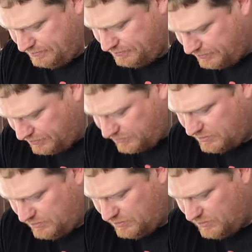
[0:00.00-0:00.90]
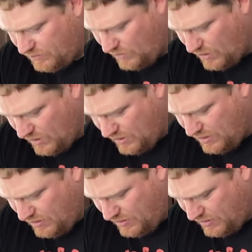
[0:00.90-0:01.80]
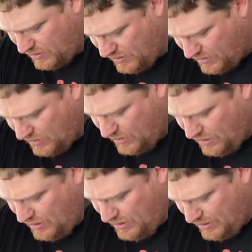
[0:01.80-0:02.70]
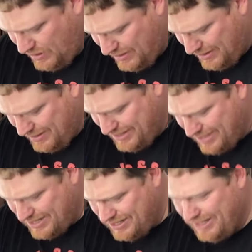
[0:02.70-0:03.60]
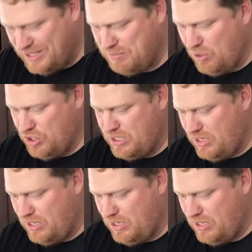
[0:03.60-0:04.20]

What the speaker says: that we're tycoons, but this spice is good. So we're doing all this for fun.